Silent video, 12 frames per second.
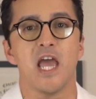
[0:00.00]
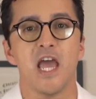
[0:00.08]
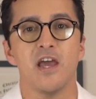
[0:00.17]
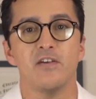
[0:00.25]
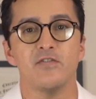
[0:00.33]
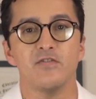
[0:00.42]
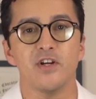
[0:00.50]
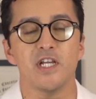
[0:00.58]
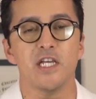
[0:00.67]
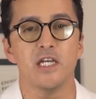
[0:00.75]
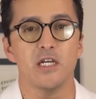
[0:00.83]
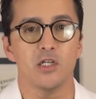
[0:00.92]

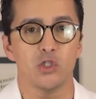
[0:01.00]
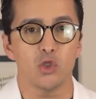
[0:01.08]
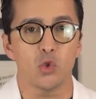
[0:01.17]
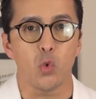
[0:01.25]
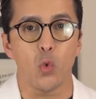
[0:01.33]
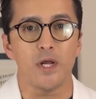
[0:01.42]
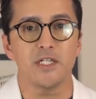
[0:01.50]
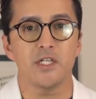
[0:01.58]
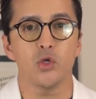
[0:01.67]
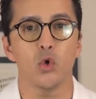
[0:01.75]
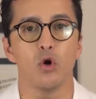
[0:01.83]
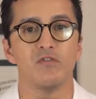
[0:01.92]
every
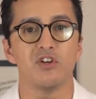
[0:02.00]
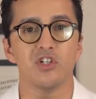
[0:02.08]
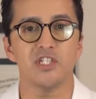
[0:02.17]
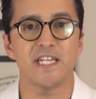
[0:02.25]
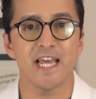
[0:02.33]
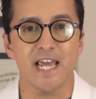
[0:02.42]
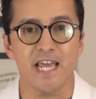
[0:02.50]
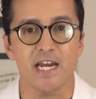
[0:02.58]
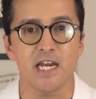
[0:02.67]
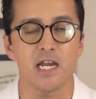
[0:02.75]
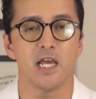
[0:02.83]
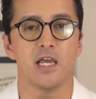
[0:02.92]

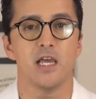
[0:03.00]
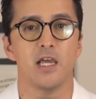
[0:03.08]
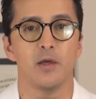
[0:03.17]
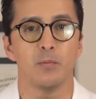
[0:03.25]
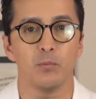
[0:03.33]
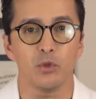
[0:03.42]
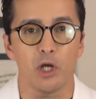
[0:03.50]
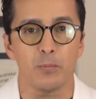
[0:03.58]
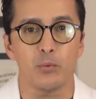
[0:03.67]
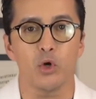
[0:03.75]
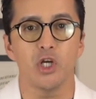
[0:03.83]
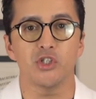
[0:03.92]
20/10
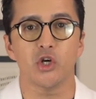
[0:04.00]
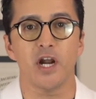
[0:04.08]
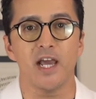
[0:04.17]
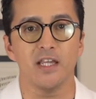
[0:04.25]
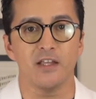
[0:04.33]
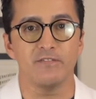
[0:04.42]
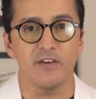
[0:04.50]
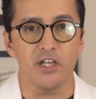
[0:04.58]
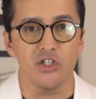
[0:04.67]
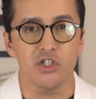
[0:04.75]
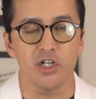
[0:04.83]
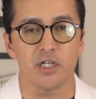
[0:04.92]
blood pressure
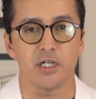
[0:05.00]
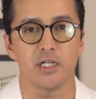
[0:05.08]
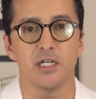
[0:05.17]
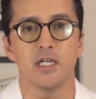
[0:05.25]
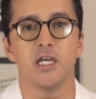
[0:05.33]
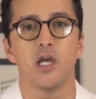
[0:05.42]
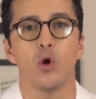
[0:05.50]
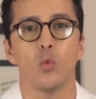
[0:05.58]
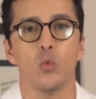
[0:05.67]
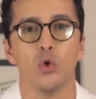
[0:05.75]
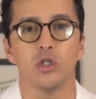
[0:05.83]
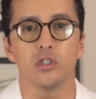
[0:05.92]
elevation
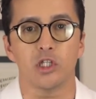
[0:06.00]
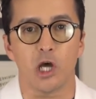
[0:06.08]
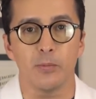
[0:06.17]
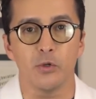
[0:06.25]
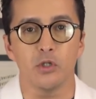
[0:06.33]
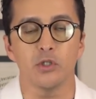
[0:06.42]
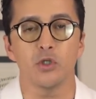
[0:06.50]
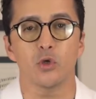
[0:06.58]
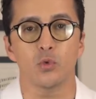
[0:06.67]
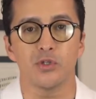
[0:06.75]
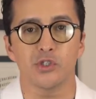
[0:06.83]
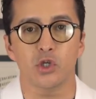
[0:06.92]
will double your
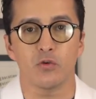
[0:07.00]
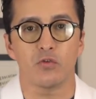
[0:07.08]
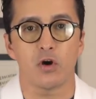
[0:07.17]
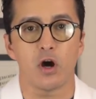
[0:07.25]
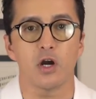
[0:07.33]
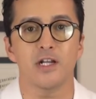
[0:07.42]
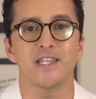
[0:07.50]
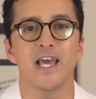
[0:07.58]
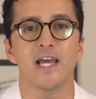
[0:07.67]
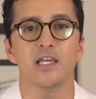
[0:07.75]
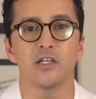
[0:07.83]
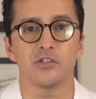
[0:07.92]
risk of heart
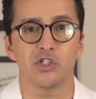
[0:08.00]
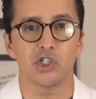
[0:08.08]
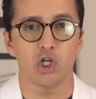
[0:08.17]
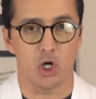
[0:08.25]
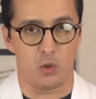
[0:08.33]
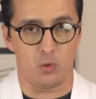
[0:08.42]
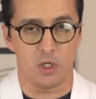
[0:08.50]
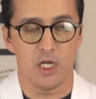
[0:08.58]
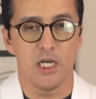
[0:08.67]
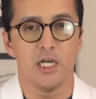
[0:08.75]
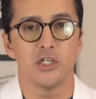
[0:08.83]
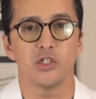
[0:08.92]
attack and stroke.
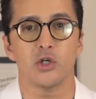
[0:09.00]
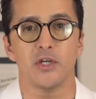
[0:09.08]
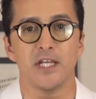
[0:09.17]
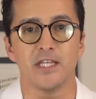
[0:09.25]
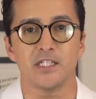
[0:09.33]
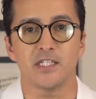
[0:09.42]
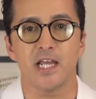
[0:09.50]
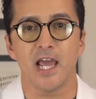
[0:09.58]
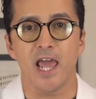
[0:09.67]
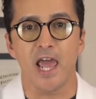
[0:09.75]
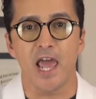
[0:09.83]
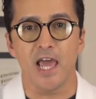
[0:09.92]
So it is
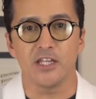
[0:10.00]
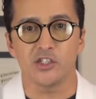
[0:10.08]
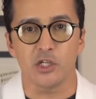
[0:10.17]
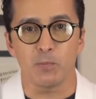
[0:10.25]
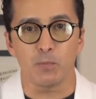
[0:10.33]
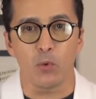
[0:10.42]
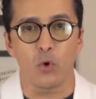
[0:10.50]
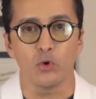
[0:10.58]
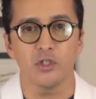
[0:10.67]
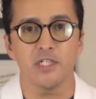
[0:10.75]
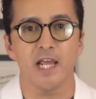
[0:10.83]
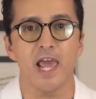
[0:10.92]
as
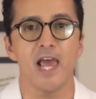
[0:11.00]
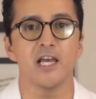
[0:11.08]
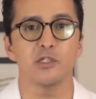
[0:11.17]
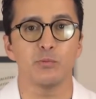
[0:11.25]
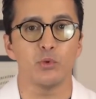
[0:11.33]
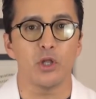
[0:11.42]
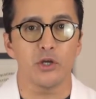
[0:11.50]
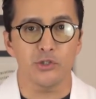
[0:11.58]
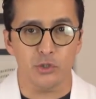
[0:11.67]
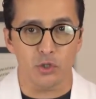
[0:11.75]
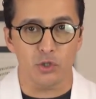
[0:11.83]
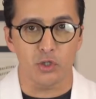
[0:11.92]
important as blood
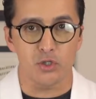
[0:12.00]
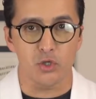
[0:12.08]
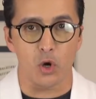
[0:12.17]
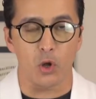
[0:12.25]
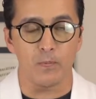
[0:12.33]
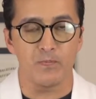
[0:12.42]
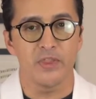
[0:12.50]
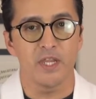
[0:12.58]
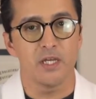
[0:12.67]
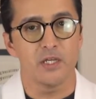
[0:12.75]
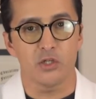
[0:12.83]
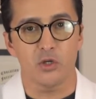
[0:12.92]
sugar control.
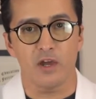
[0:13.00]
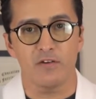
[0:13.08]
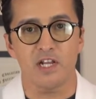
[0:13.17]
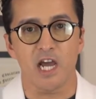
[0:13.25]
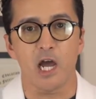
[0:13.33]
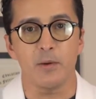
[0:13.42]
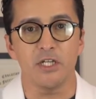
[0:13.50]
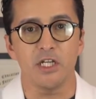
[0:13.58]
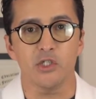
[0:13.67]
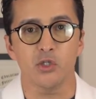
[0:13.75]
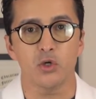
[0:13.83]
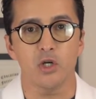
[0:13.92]
So you have
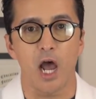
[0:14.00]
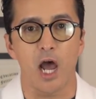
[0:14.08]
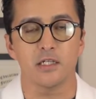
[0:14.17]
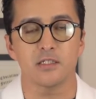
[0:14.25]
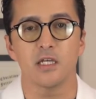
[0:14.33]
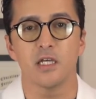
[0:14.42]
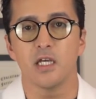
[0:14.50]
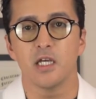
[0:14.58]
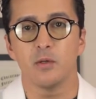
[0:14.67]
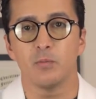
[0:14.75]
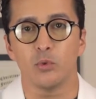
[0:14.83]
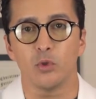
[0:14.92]
diabetes or not,
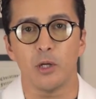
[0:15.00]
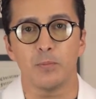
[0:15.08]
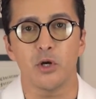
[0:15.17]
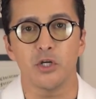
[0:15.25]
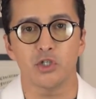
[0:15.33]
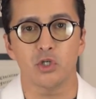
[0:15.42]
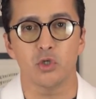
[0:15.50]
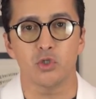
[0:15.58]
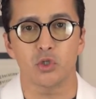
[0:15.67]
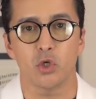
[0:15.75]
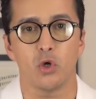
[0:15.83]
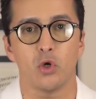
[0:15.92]
blood pressure
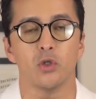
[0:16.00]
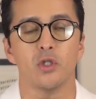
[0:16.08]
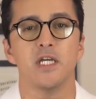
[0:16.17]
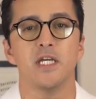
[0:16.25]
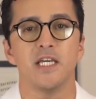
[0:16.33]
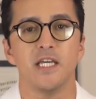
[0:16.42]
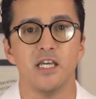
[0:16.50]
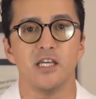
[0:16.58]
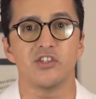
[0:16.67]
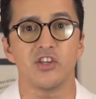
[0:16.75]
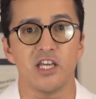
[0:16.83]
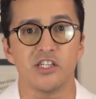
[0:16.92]
control
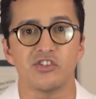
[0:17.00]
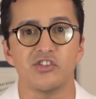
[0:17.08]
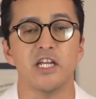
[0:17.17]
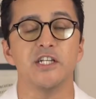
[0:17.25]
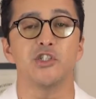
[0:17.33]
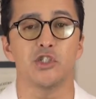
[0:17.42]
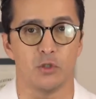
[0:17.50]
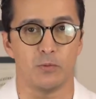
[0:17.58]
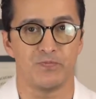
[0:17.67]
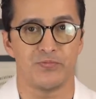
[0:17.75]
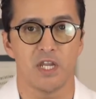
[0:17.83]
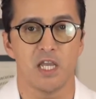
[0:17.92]
is essential.
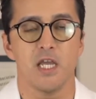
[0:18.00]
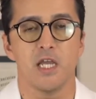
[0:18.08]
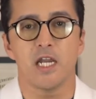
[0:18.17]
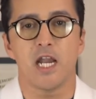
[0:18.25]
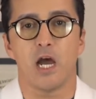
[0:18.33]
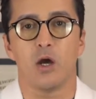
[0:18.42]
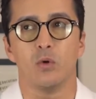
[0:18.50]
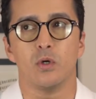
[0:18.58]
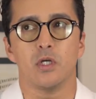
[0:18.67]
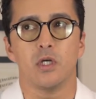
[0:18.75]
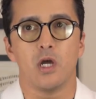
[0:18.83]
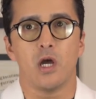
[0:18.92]
Now,
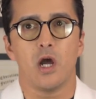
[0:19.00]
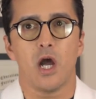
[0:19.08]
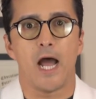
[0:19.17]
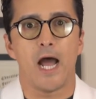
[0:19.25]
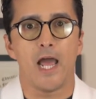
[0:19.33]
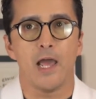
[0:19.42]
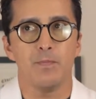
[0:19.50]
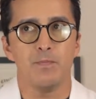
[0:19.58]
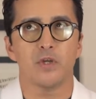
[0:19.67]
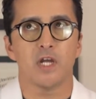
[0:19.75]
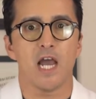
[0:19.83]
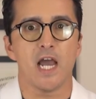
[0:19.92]
I'm
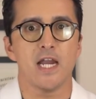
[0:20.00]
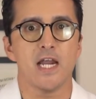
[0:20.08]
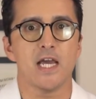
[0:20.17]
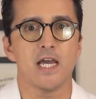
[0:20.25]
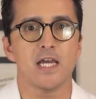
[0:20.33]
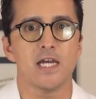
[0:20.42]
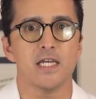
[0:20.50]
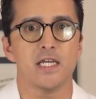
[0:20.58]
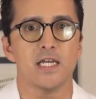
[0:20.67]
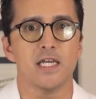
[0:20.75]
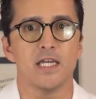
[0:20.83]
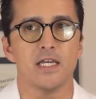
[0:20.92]
kind of
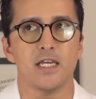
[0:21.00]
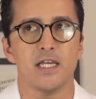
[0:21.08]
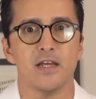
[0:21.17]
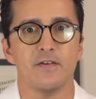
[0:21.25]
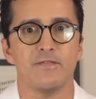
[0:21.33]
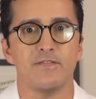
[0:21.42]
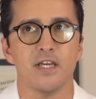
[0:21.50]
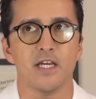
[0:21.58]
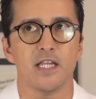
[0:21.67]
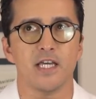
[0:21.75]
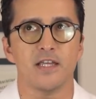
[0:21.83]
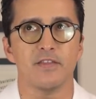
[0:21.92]
in a
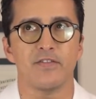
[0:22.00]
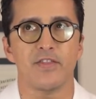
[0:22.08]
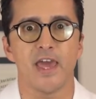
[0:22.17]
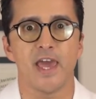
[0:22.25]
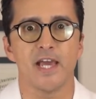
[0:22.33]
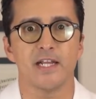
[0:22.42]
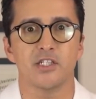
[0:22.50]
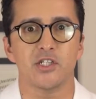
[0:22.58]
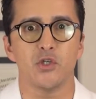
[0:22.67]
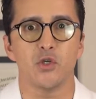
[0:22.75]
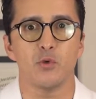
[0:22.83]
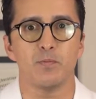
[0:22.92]
feeling that
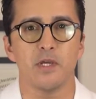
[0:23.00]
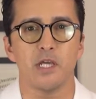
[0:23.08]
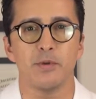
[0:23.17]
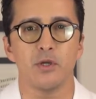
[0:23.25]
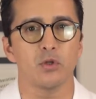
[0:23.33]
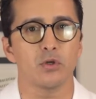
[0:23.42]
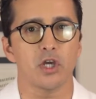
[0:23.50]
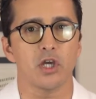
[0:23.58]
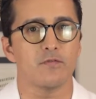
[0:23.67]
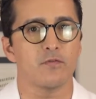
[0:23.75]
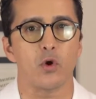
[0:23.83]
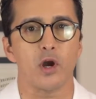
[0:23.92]
you may be
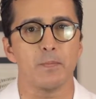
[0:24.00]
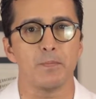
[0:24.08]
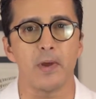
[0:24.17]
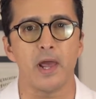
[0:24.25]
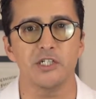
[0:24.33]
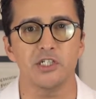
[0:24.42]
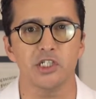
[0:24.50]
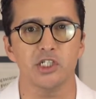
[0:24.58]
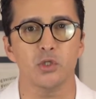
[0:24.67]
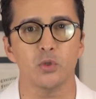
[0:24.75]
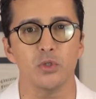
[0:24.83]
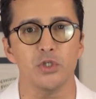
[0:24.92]
looking for a magic
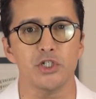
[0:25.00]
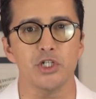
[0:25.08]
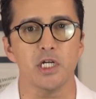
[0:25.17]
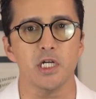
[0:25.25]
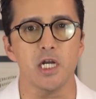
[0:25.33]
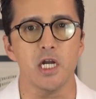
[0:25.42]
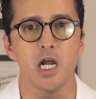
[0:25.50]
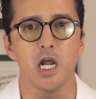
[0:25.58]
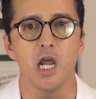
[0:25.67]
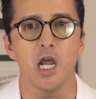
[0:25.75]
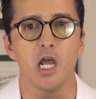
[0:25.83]
solution,